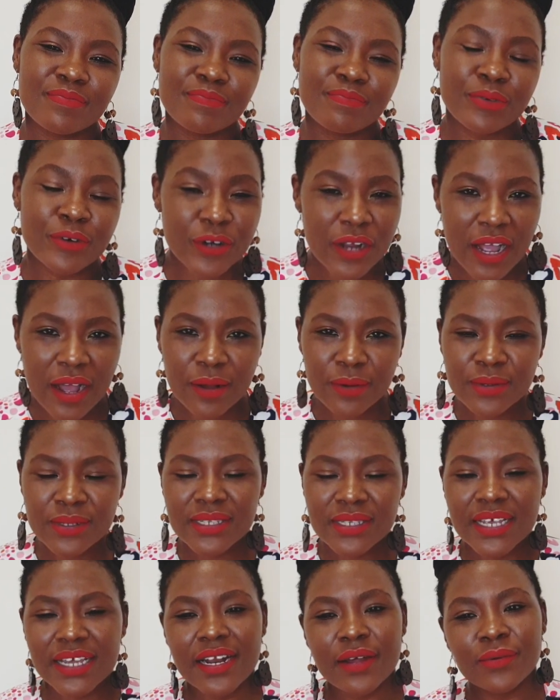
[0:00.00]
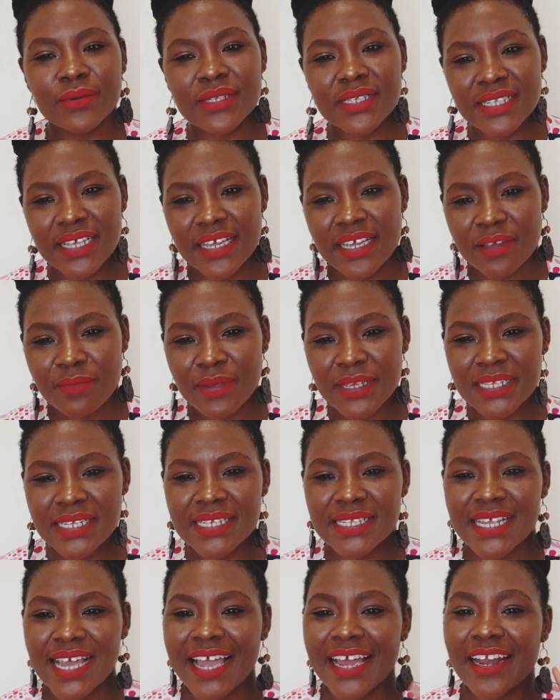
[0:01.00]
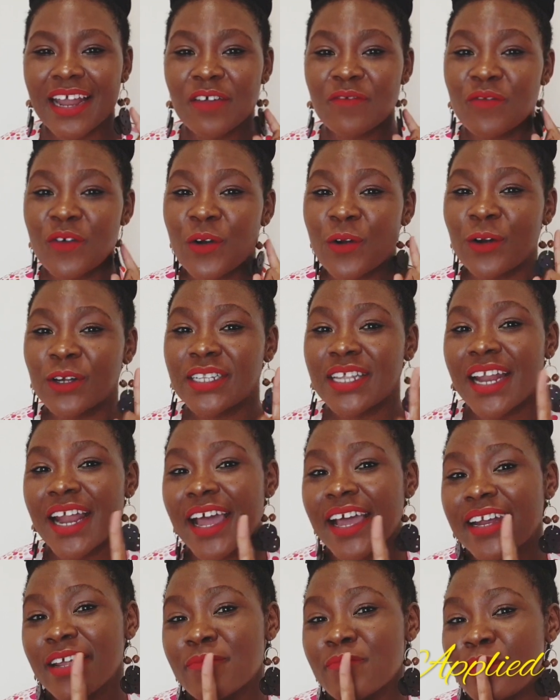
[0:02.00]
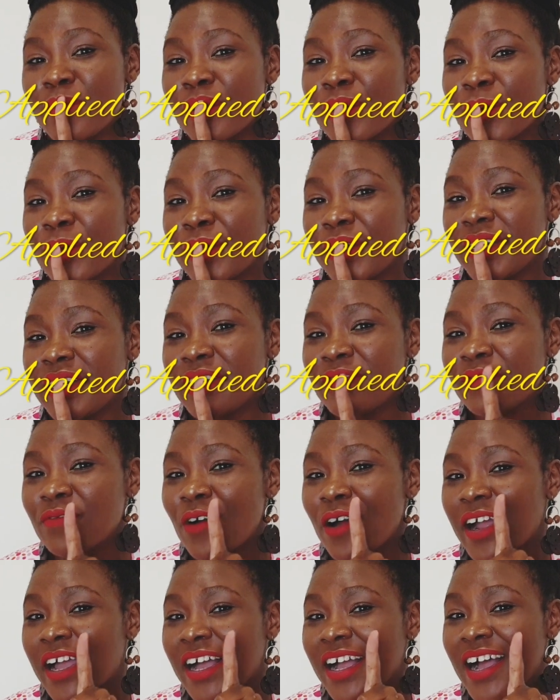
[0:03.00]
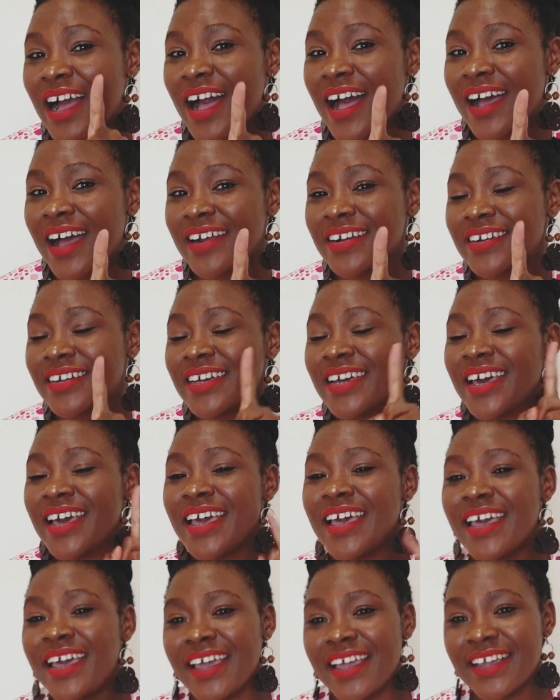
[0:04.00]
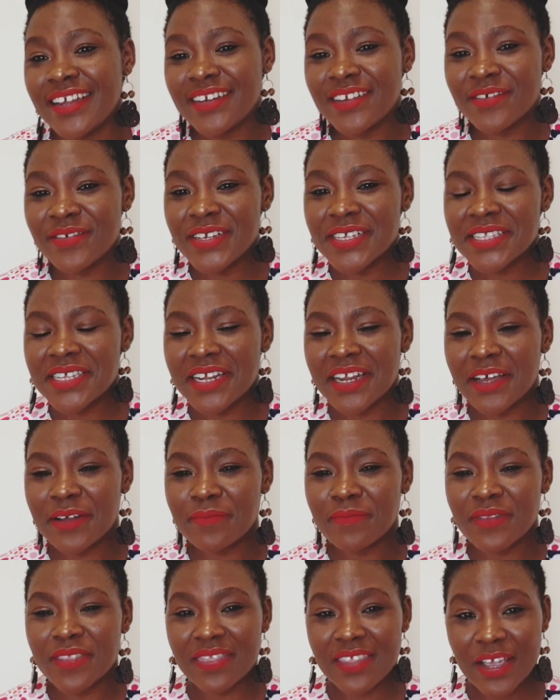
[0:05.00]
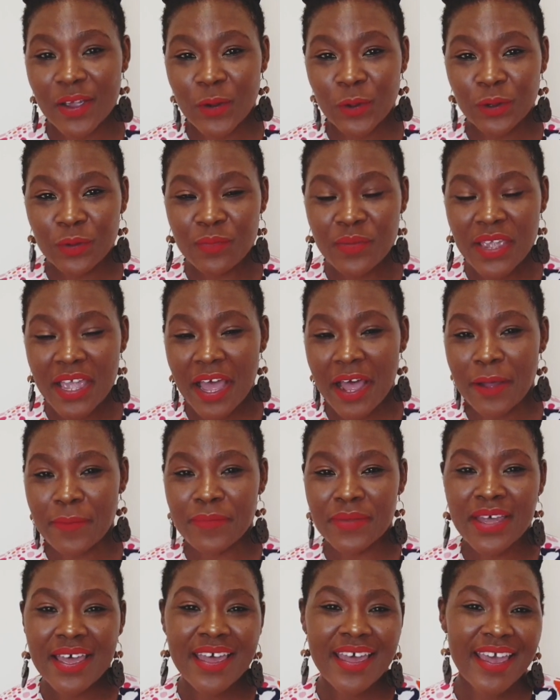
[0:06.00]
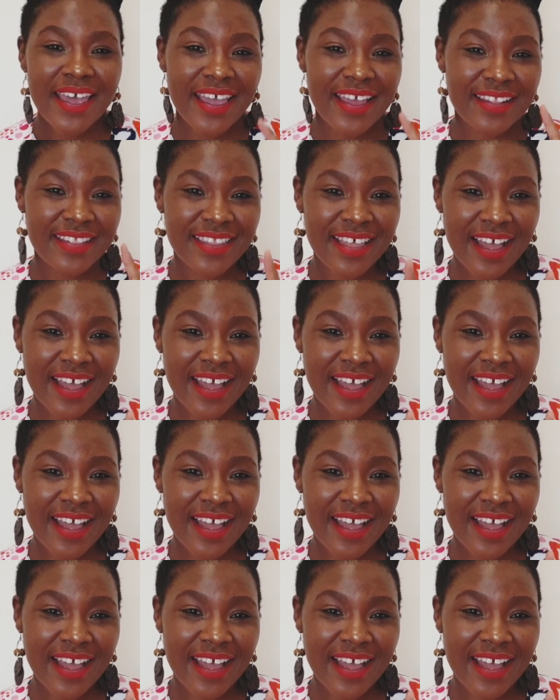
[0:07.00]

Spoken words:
Brookhouse and I was staying with my sister, and I forgot that I had employed for Aga Khan in Dar es Salaam. They called me up. And